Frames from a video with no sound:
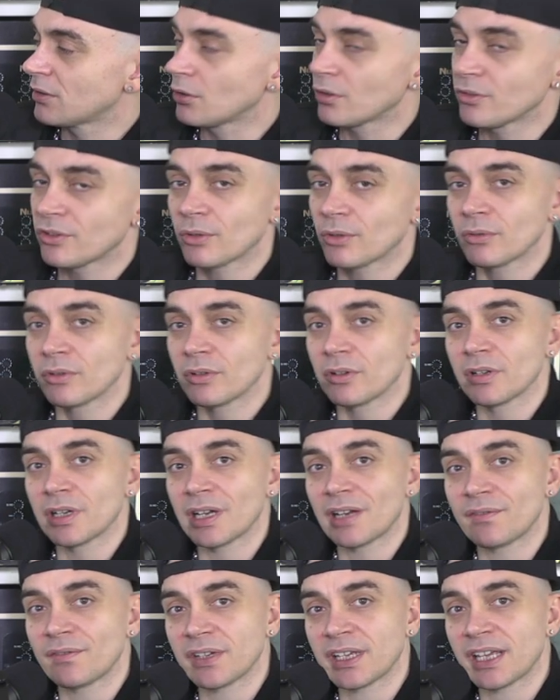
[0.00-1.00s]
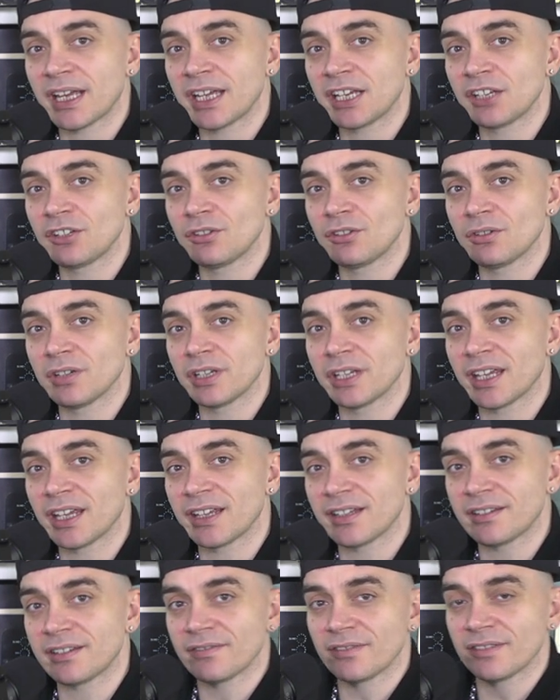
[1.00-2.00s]
Not that we're advocating doing
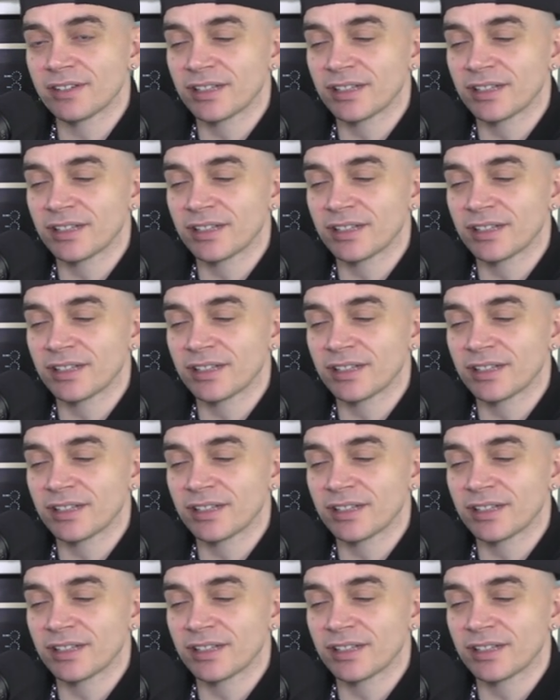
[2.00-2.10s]
it.